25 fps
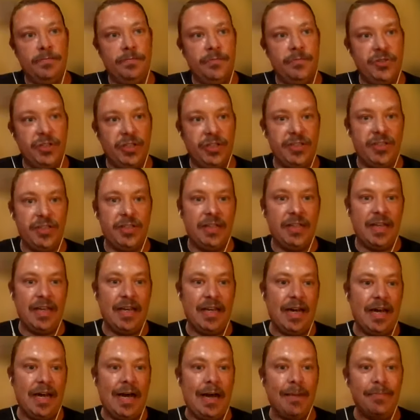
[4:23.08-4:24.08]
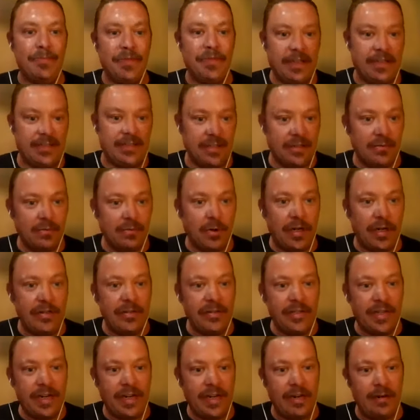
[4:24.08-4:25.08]
just the optics of one
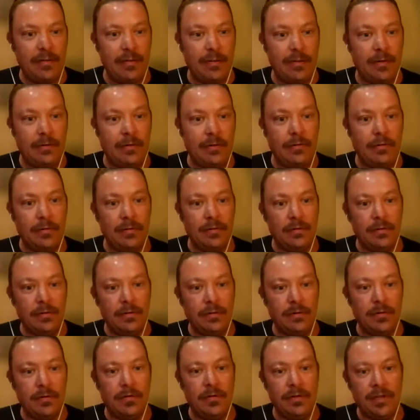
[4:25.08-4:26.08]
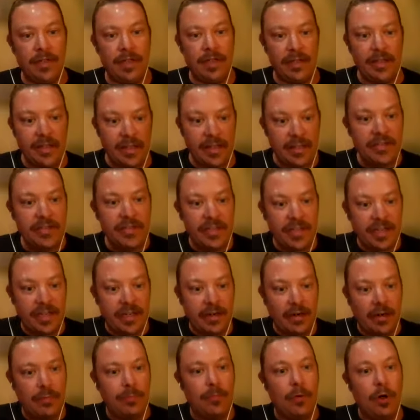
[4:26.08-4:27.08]
terrible
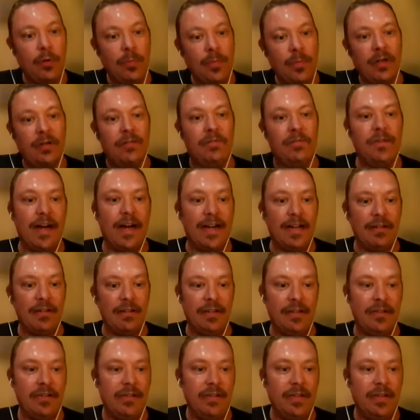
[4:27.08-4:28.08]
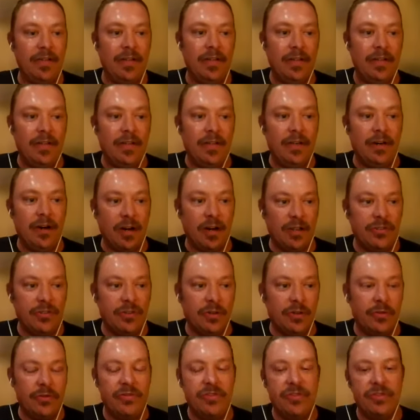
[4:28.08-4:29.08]
incident or moment of violence
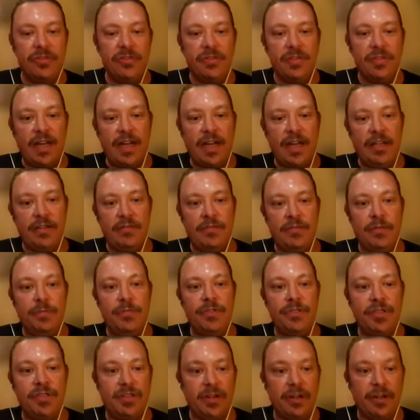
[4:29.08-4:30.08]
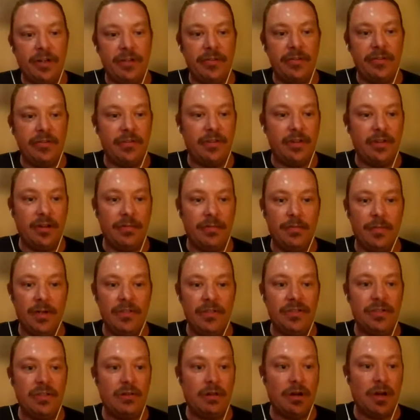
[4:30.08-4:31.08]
also kind of obscures a
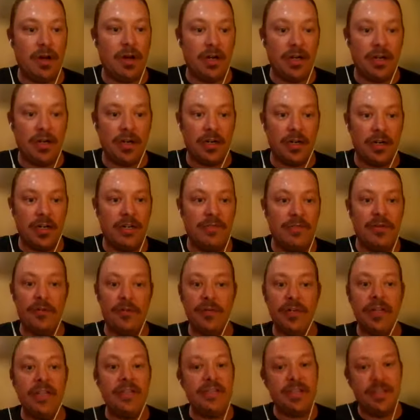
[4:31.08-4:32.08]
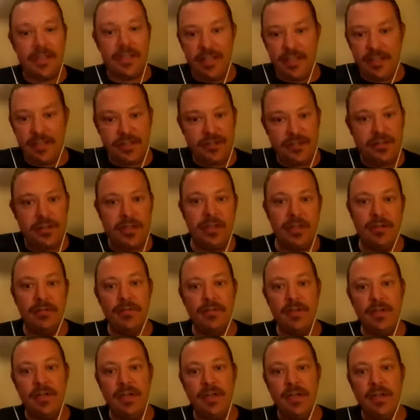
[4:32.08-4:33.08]
much longer, even recent history
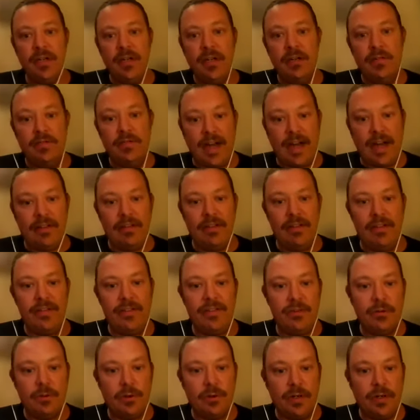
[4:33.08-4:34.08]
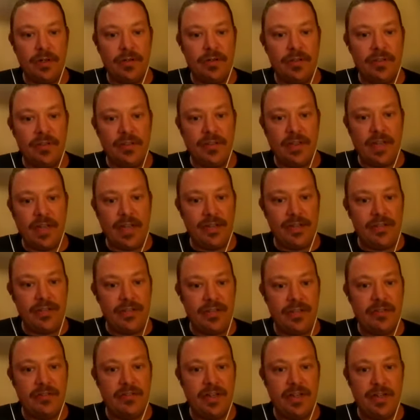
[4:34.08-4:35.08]
of violence towards
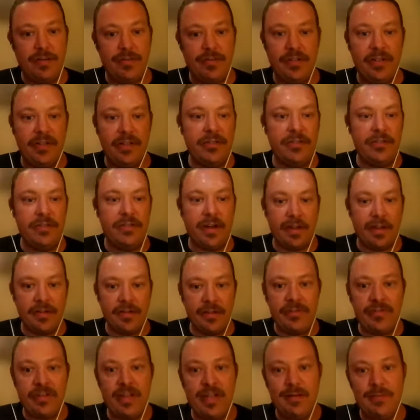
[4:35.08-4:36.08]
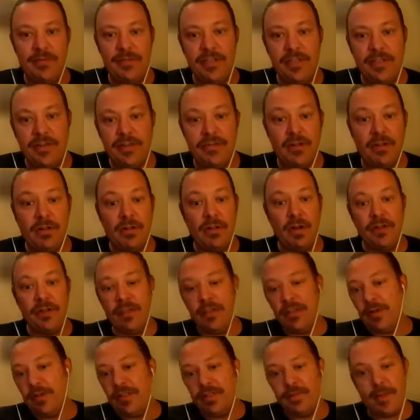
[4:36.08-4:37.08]
Haitian asylum seekers and other asylum seekers along
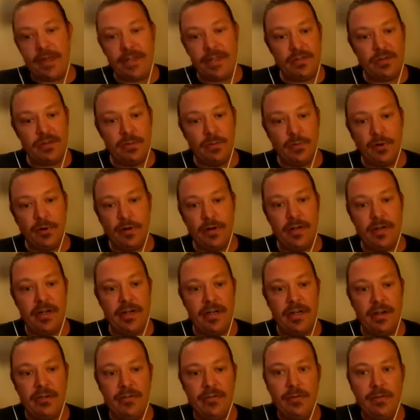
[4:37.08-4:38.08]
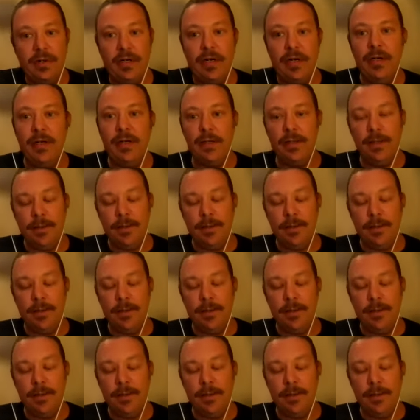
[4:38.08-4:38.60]
the US-Mexico border and elsewhere.